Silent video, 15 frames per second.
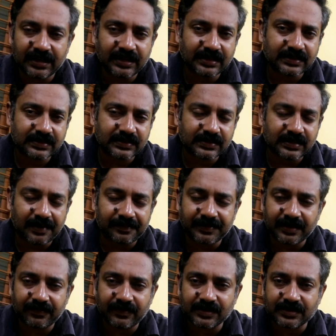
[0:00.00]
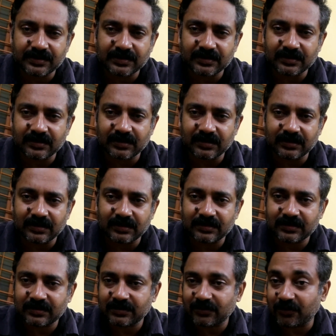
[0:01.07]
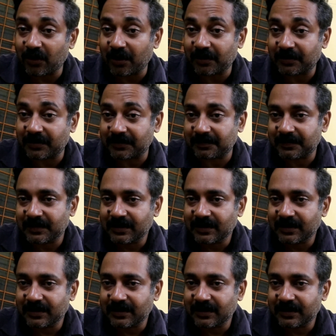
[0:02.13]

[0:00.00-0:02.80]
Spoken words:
and it's something which is not